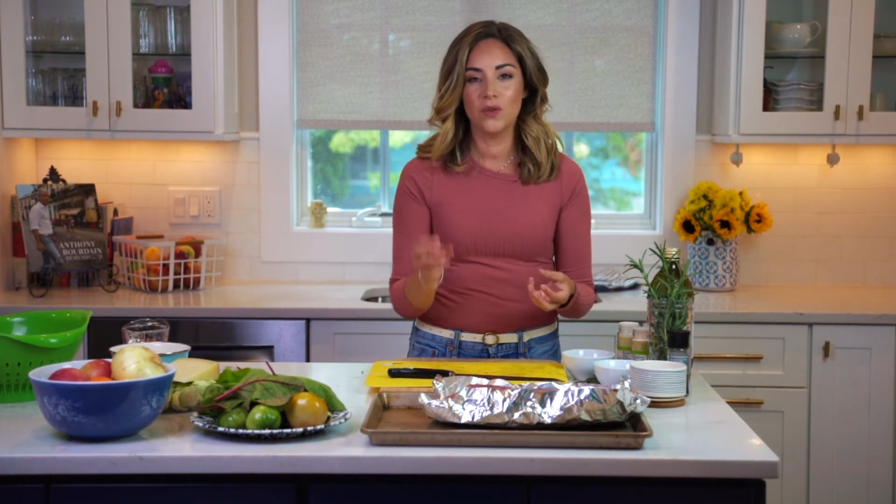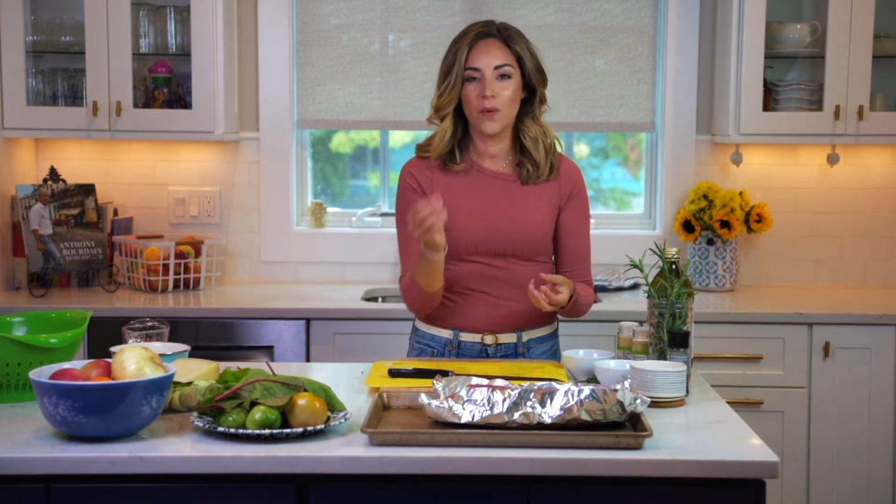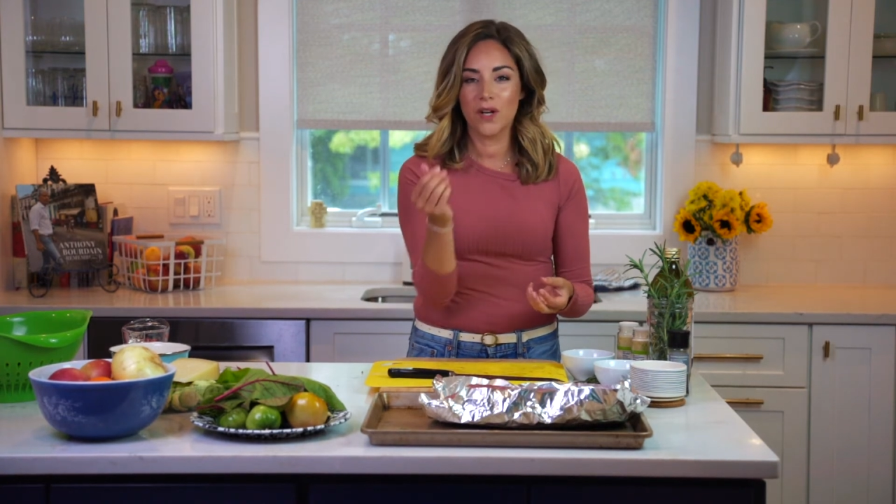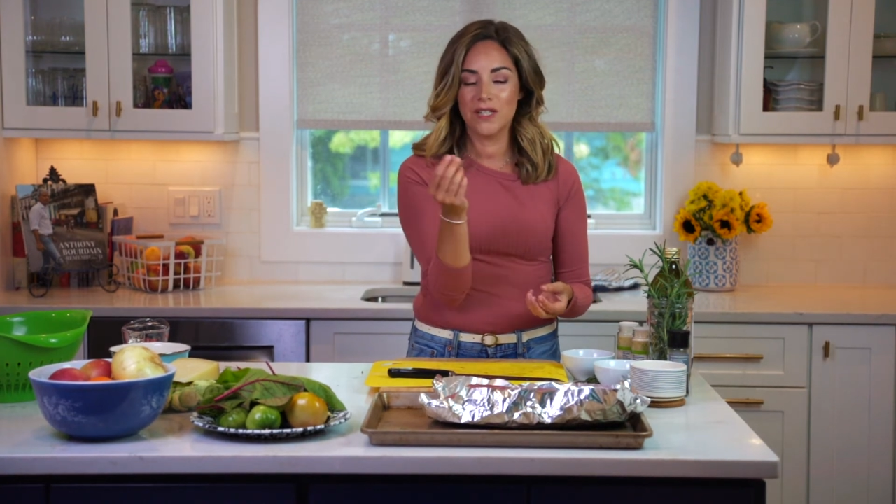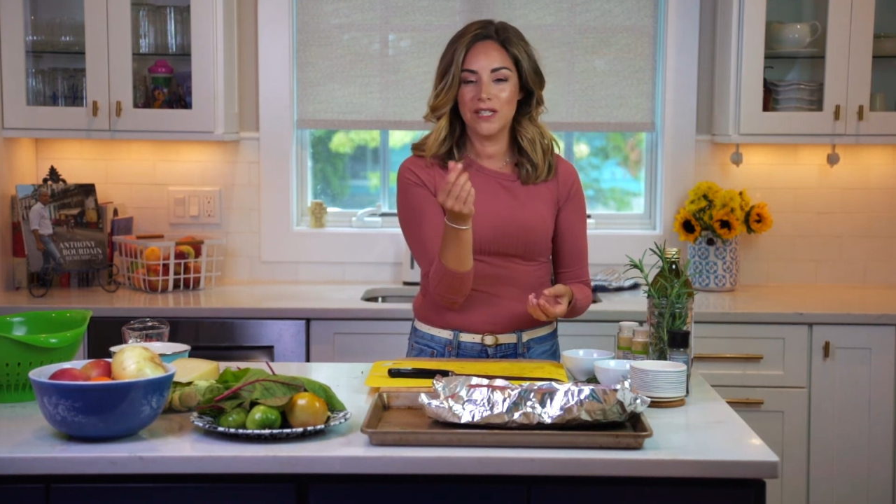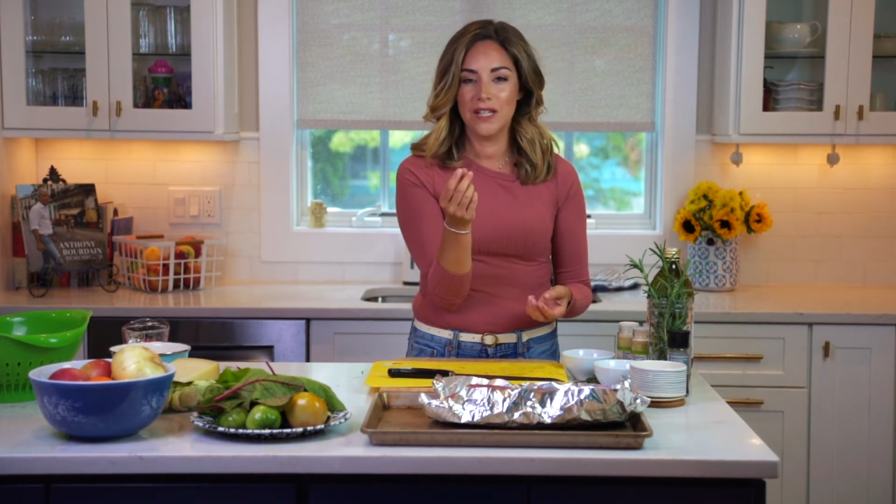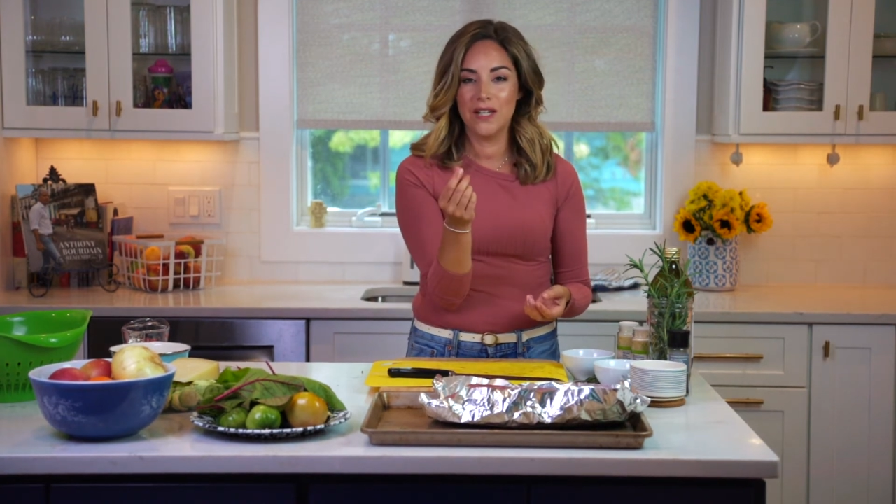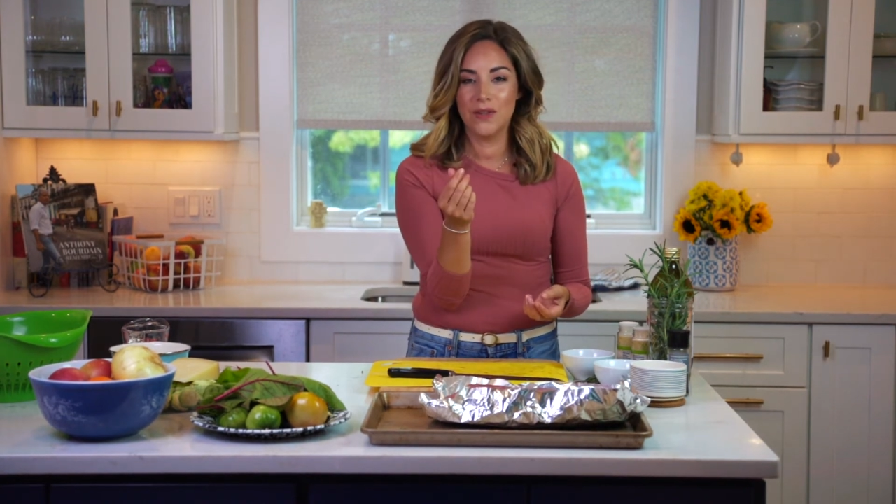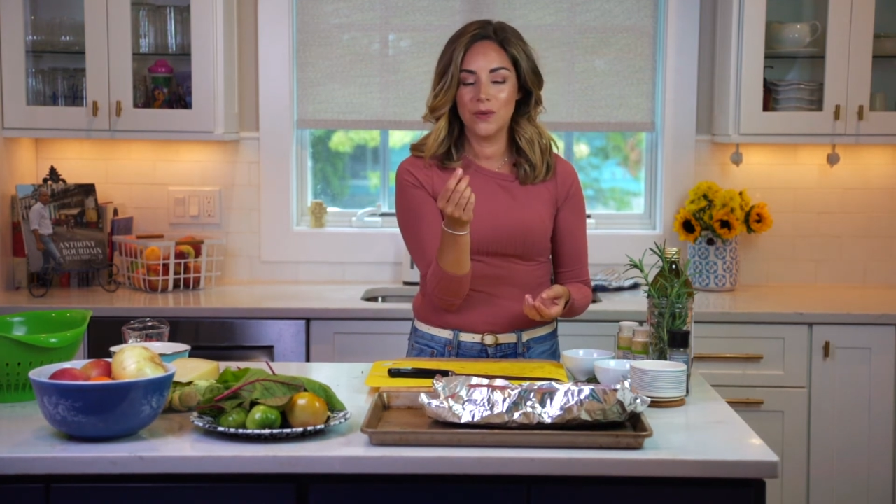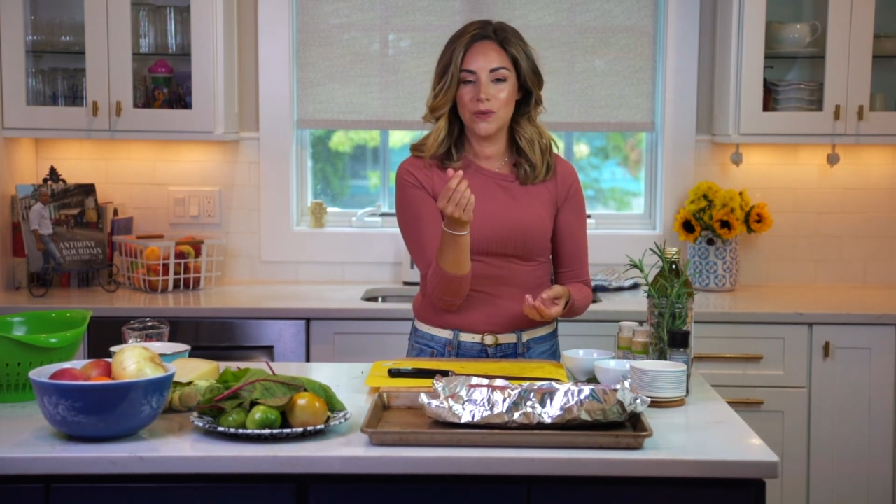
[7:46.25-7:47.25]
You wanna
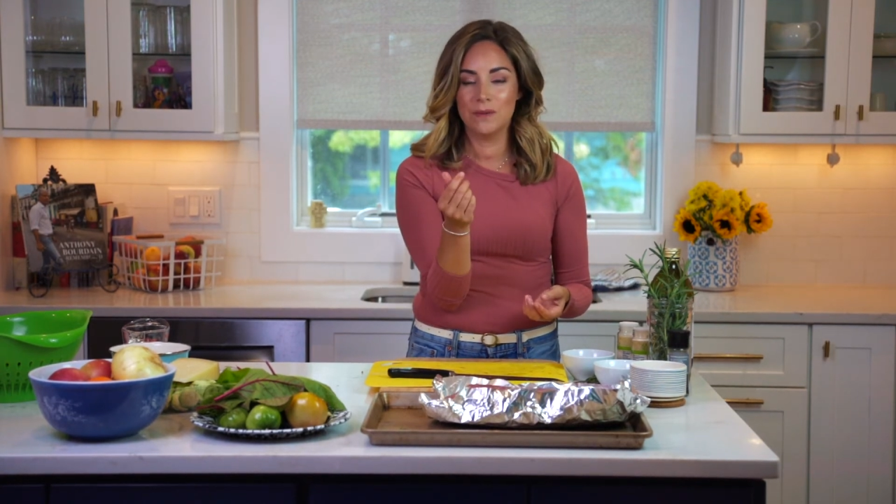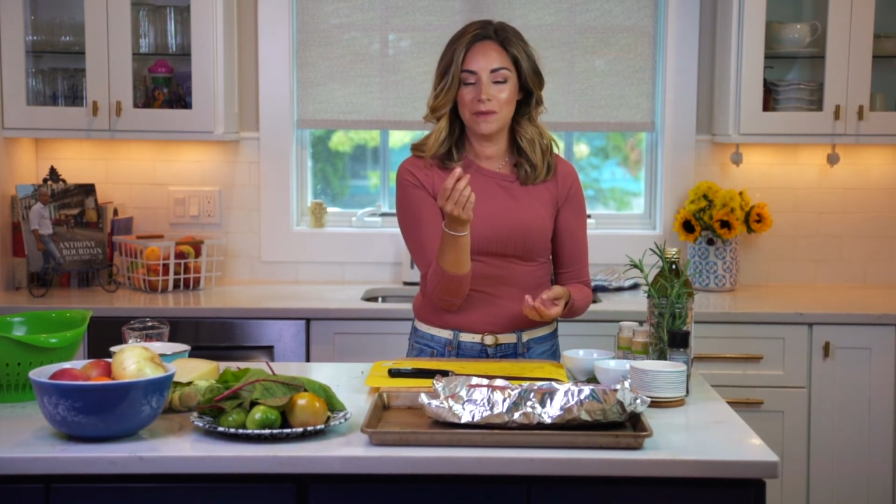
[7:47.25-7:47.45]
see those